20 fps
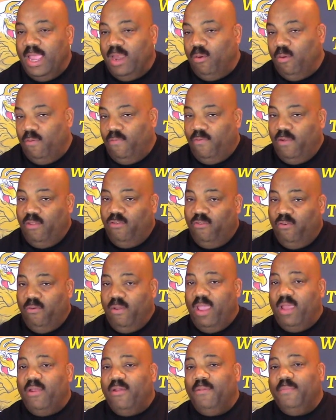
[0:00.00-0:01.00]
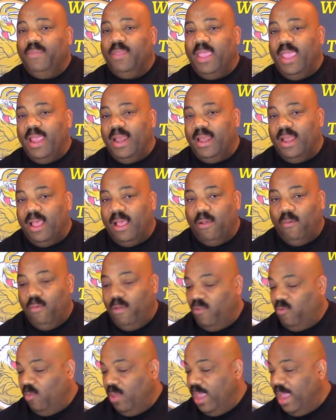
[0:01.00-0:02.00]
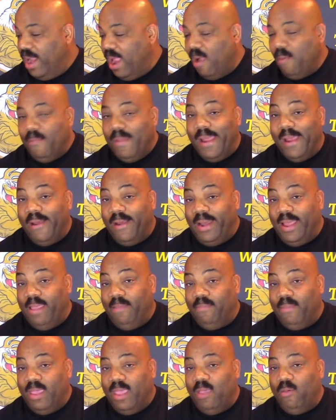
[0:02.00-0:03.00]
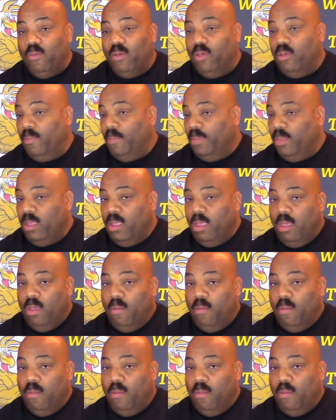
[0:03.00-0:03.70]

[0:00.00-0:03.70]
in the refrigerator and uh, once we get our marinade made we'll